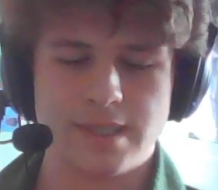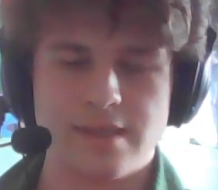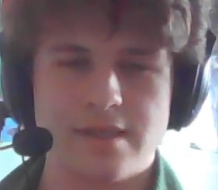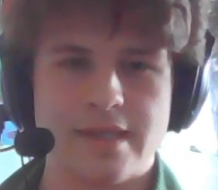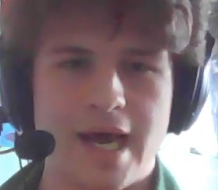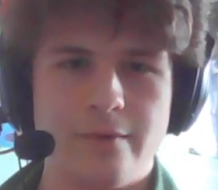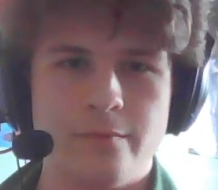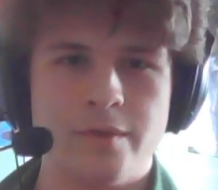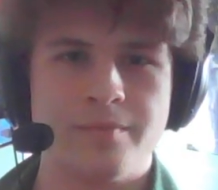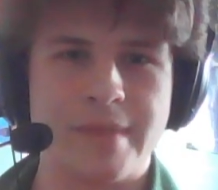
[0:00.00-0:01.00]
that
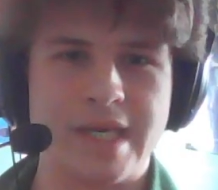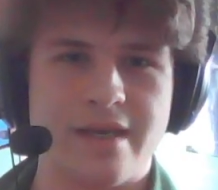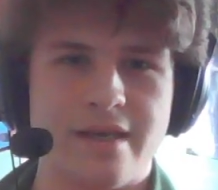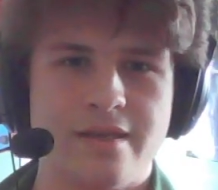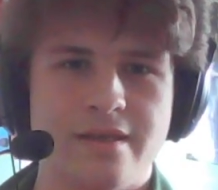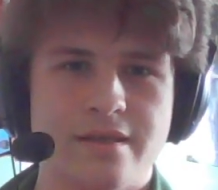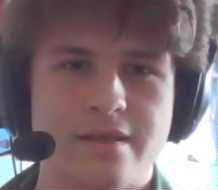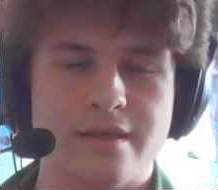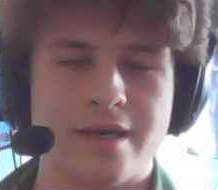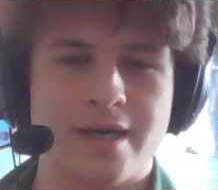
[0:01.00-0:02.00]
would mean,
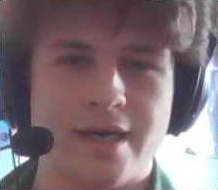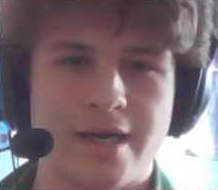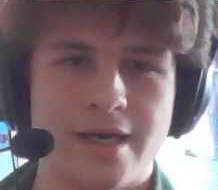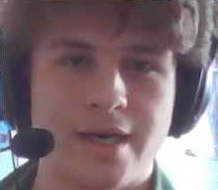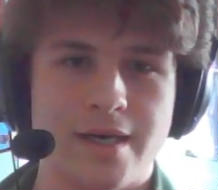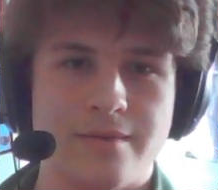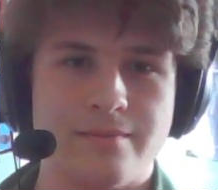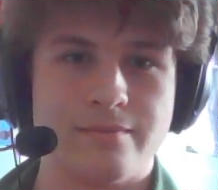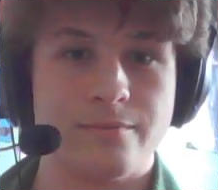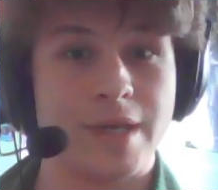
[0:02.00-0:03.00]

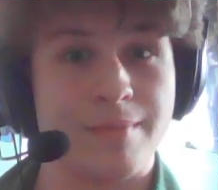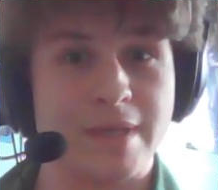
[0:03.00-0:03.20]
it